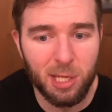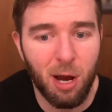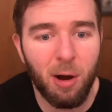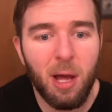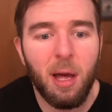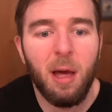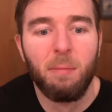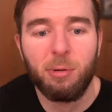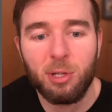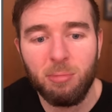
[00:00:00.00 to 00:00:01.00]
So
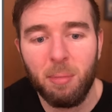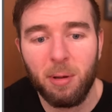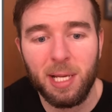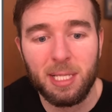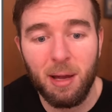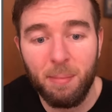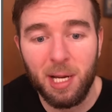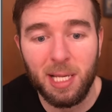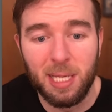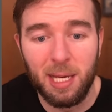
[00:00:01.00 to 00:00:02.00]
presumably
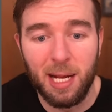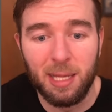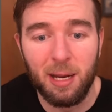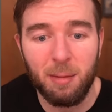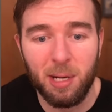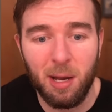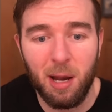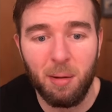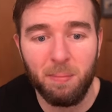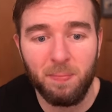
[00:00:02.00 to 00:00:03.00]
somebody has connected him and
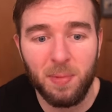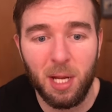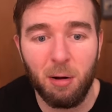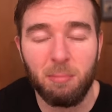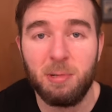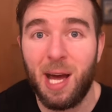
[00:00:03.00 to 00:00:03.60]
got him, you know,